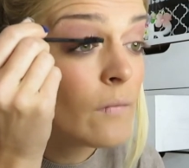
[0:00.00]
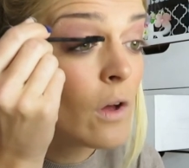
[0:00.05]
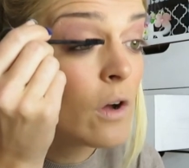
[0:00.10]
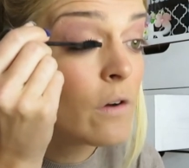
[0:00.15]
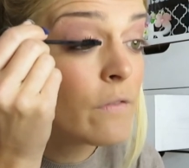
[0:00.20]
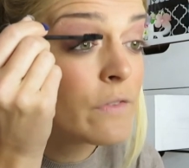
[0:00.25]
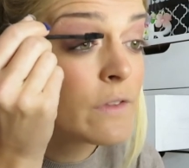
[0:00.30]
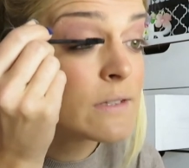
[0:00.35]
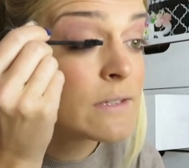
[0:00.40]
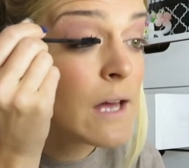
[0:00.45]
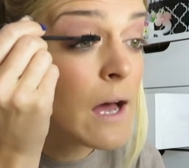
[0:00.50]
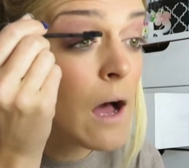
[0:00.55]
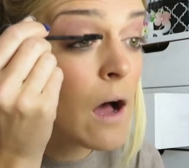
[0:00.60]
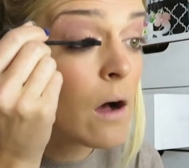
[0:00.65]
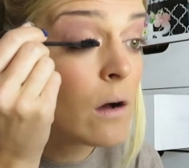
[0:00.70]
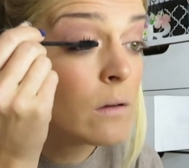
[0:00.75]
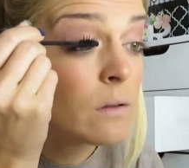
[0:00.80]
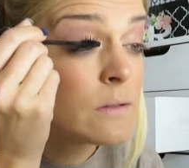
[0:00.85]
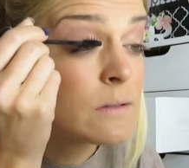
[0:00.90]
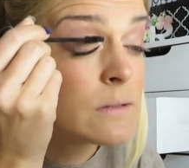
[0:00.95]
of this
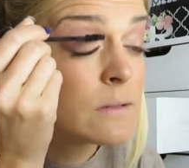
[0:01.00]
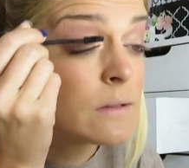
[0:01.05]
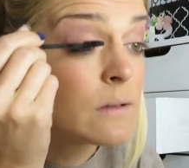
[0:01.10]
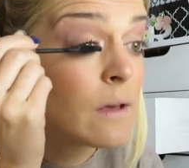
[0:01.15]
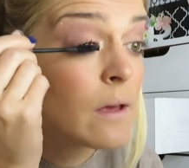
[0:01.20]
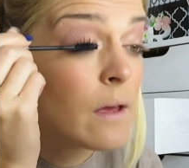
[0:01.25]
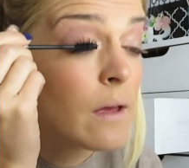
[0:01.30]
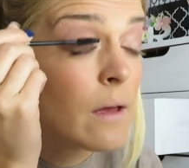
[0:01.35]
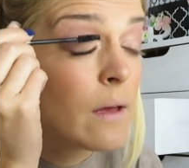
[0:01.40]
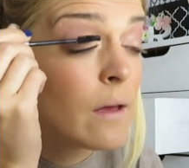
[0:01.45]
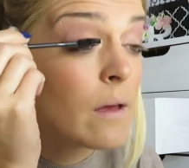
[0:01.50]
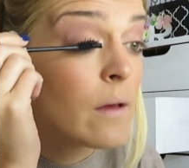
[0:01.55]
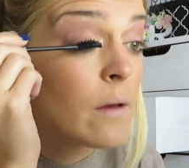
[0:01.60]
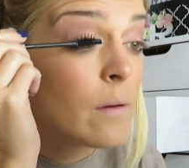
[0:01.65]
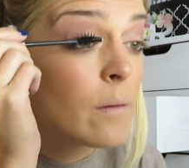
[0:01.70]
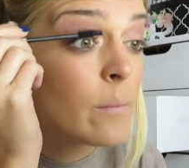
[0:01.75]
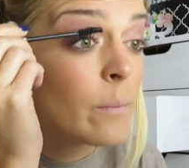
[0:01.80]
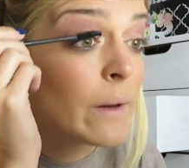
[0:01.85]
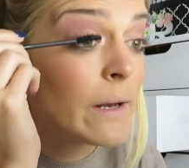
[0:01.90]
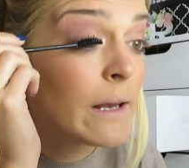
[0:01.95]
house,
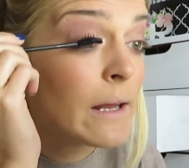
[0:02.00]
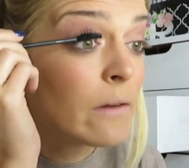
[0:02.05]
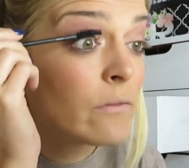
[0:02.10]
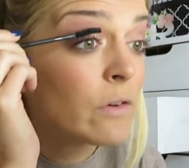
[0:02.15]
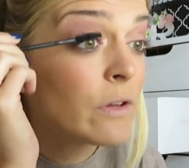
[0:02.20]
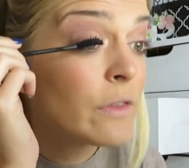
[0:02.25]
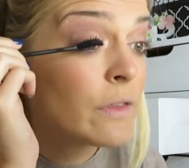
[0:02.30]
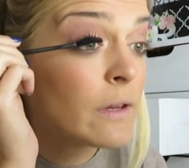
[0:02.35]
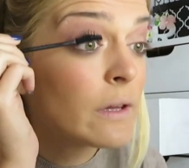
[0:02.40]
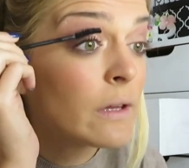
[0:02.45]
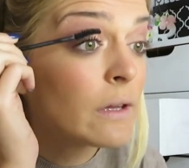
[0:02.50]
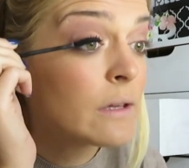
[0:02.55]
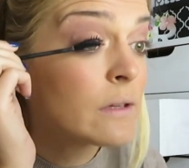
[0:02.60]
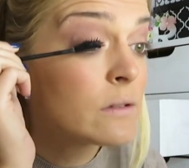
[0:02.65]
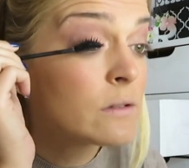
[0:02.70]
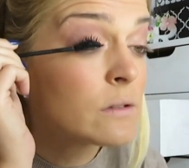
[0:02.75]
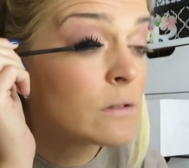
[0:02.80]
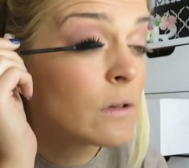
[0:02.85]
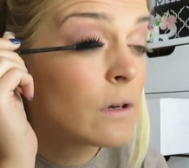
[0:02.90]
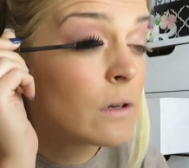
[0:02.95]
but everything
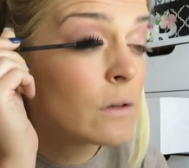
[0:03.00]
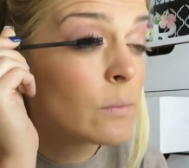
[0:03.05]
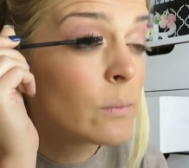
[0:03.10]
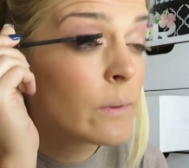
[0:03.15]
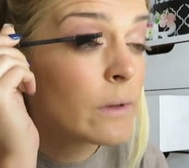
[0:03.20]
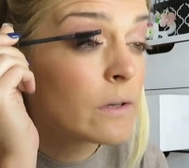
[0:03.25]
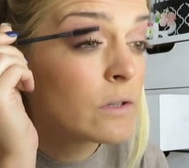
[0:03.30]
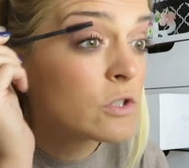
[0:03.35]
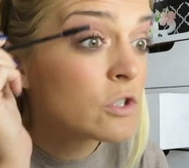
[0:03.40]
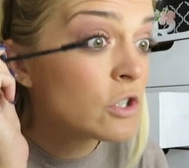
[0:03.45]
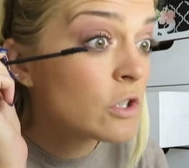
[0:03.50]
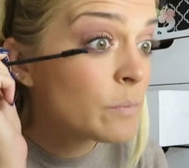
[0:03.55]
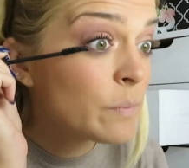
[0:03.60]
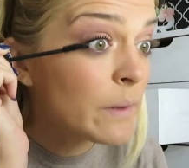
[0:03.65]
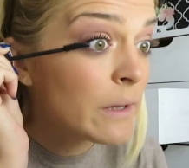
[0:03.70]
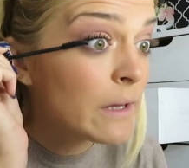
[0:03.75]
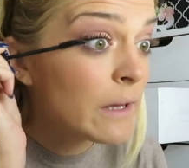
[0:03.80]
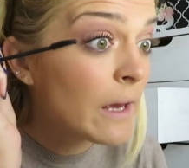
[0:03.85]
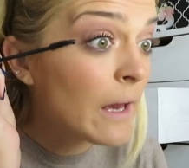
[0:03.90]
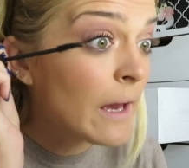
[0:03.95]
is not where it should
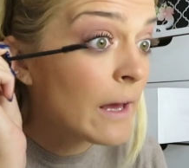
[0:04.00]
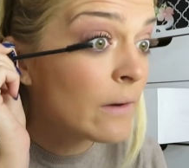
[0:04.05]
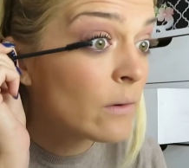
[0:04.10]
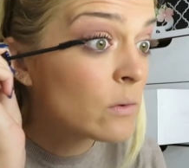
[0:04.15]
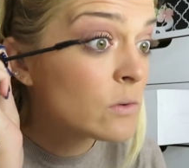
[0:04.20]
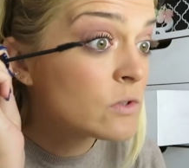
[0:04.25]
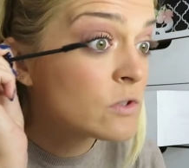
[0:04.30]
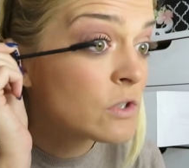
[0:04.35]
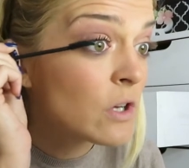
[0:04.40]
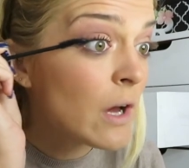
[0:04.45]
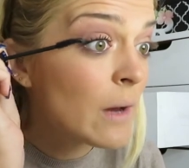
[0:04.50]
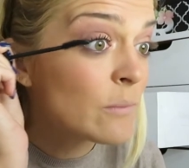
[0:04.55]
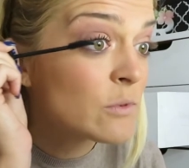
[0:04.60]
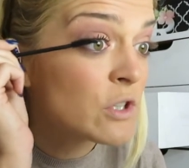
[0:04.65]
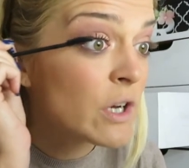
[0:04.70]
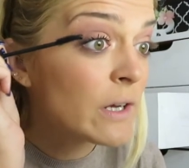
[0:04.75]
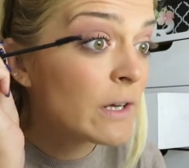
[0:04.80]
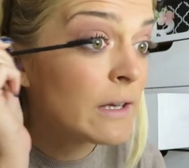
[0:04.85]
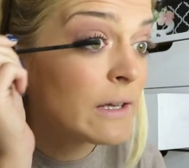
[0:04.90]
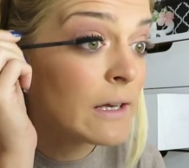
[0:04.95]
be, and also I'm
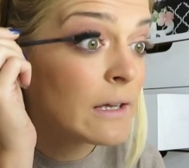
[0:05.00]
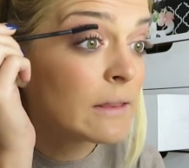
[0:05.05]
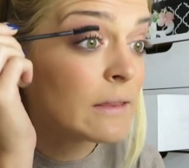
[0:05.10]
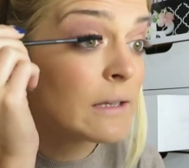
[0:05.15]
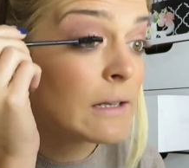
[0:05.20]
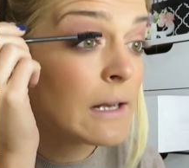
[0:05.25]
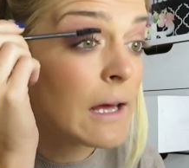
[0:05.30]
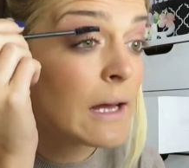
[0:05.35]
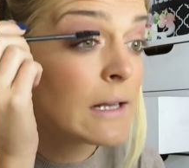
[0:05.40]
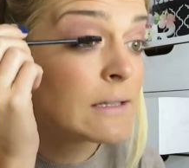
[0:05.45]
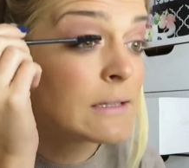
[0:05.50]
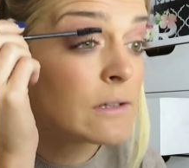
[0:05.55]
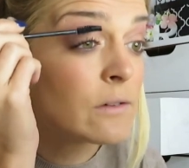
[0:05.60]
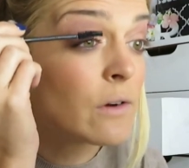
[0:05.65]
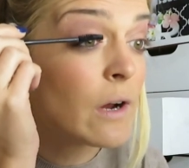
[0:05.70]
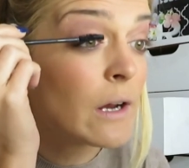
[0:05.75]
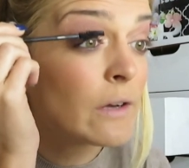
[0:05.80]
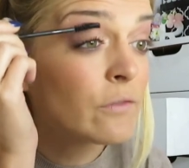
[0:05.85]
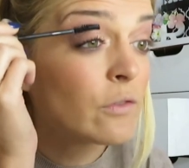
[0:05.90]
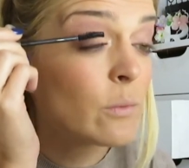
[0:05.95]
trying to get the lighting
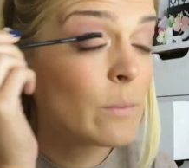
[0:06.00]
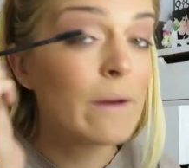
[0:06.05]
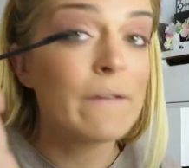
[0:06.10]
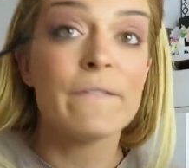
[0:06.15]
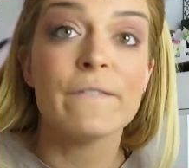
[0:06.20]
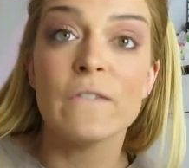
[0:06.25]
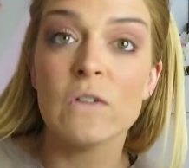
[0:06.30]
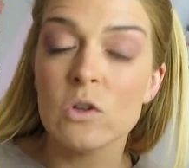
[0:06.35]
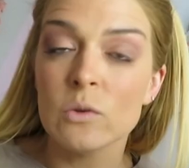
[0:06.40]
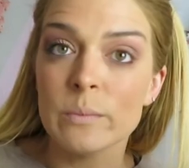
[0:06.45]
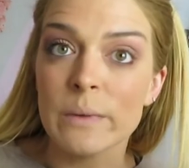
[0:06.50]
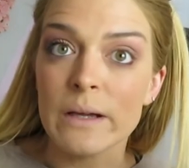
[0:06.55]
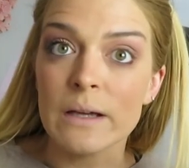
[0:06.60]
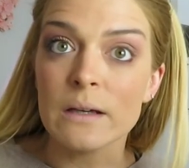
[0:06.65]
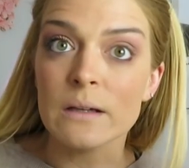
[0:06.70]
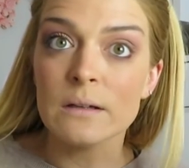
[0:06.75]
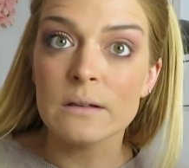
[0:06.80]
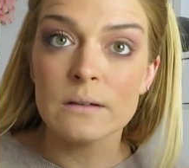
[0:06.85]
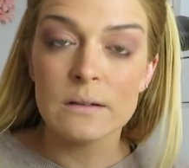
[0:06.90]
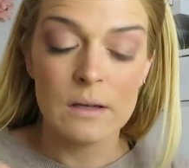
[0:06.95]
right for my
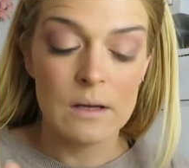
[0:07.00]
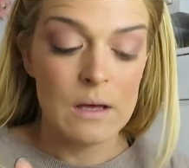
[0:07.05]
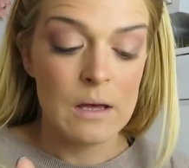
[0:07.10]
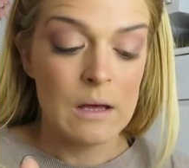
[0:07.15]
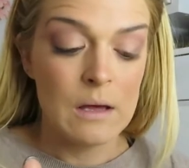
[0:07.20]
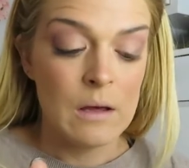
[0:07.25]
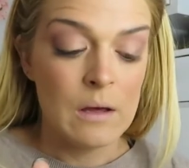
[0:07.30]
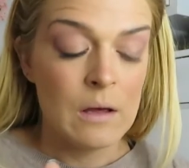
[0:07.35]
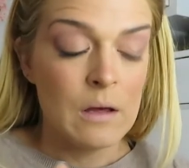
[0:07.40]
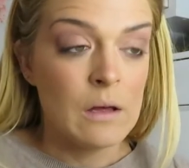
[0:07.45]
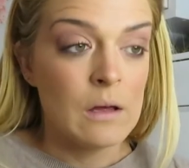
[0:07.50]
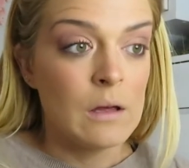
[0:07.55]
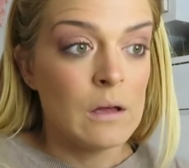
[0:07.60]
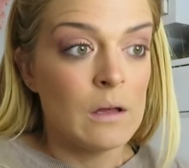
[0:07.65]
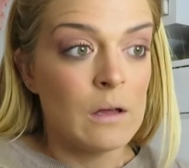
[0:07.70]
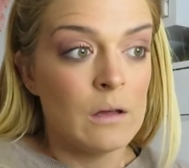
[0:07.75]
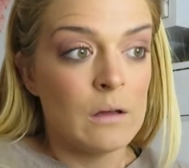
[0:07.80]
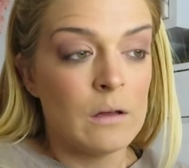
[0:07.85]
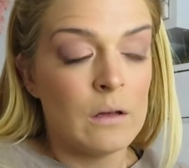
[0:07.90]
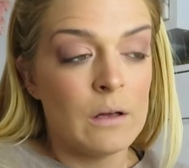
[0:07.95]
filming
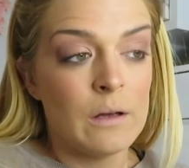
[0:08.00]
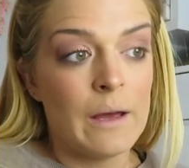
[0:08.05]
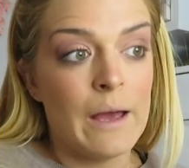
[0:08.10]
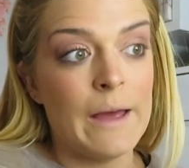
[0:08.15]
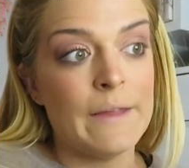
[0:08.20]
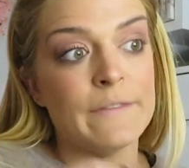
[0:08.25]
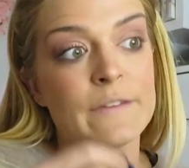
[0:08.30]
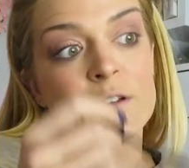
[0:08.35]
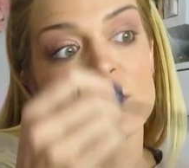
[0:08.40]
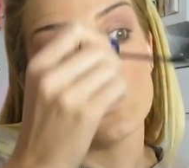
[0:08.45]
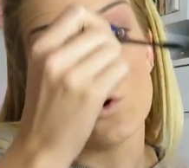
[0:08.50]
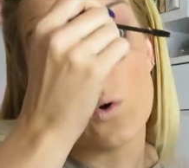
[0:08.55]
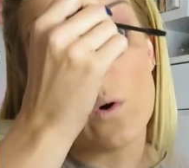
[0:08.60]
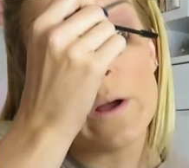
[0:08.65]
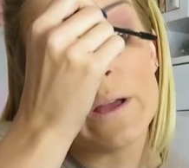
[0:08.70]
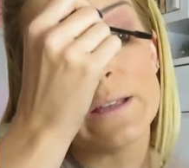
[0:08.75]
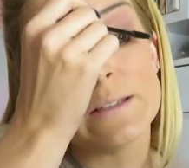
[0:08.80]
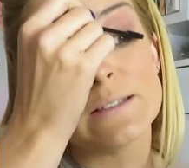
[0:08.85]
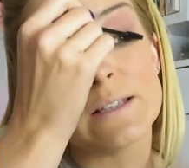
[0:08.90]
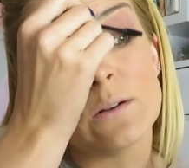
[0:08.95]
and the
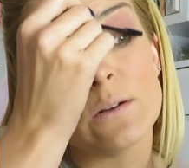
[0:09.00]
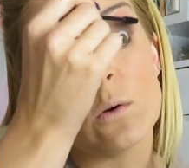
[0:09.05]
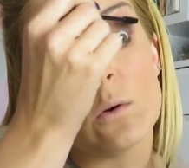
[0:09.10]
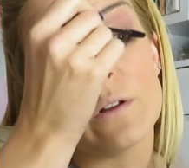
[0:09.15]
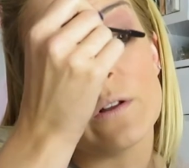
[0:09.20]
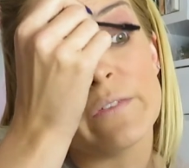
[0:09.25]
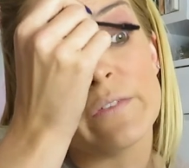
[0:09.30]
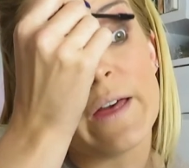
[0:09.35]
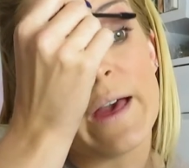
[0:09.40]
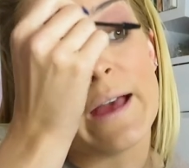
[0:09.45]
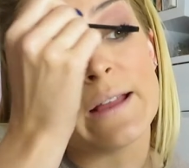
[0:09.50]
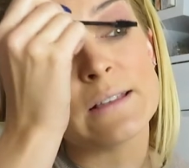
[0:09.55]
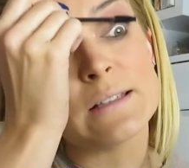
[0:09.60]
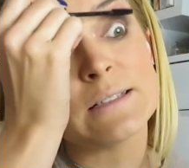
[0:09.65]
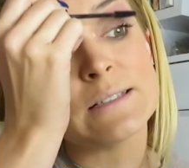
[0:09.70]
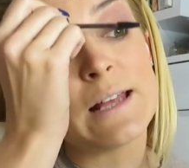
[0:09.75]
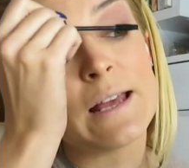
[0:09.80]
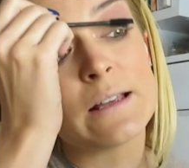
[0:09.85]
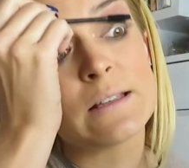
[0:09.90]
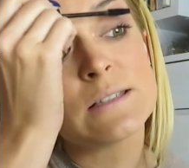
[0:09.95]
noise and all of that.
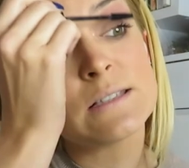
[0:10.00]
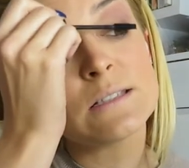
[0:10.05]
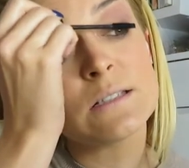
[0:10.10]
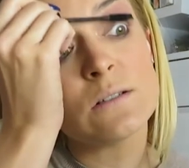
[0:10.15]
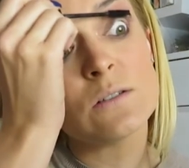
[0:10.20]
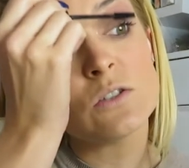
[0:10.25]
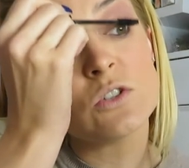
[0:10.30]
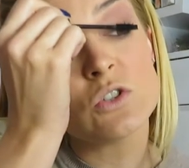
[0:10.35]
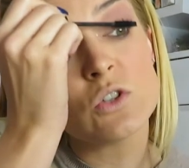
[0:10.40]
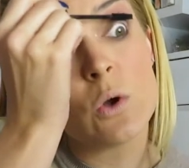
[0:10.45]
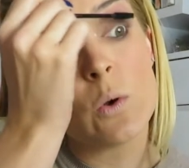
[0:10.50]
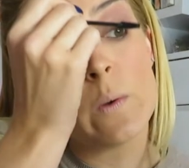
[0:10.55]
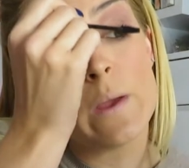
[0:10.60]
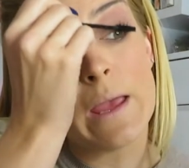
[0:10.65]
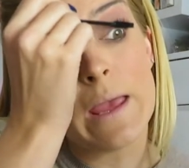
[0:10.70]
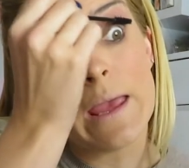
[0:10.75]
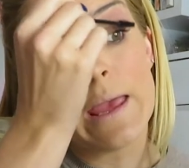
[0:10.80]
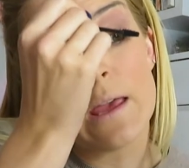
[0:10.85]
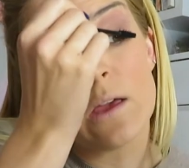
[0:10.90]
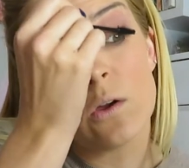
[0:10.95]
It's like still so
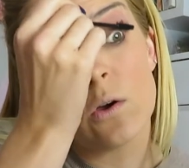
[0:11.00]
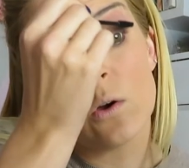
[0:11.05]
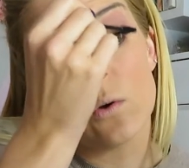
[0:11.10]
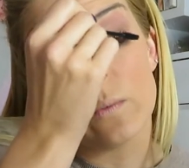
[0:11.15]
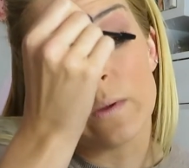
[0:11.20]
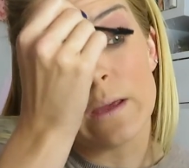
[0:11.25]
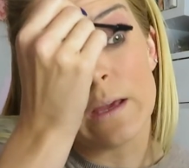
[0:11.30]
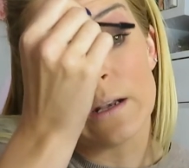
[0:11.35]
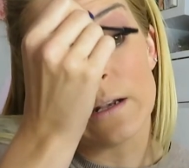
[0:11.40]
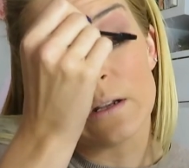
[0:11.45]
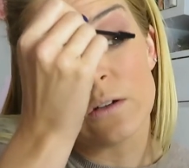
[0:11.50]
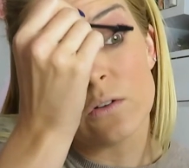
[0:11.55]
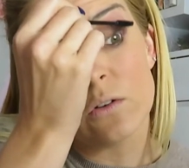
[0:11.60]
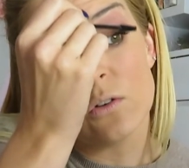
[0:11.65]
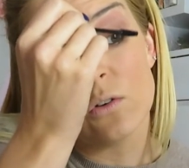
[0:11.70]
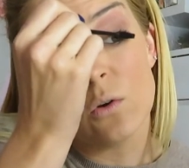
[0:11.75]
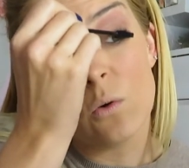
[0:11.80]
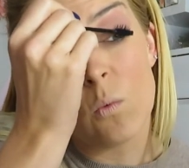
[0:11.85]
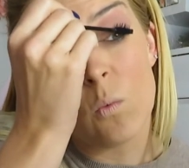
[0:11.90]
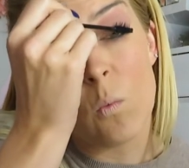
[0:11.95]
echoey and I don't
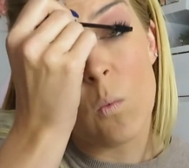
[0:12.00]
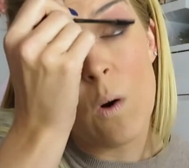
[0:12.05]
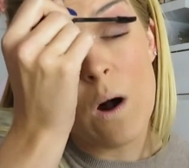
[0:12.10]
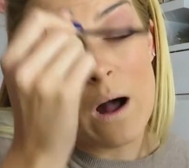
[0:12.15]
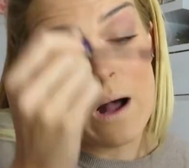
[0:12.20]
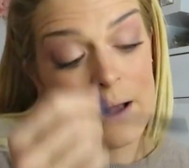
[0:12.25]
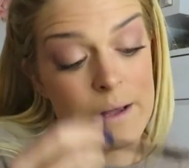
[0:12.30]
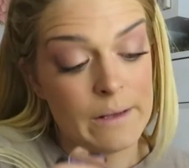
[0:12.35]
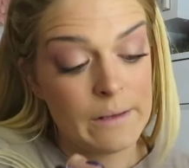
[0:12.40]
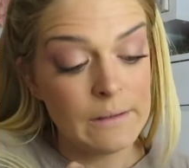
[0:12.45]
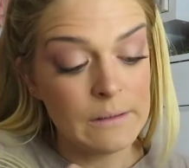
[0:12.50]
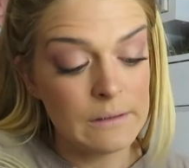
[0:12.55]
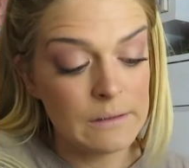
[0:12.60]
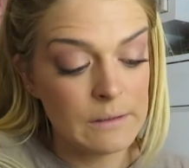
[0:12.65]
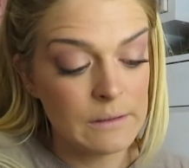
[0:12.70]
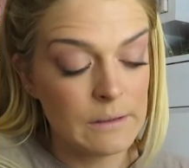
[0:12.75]
know why.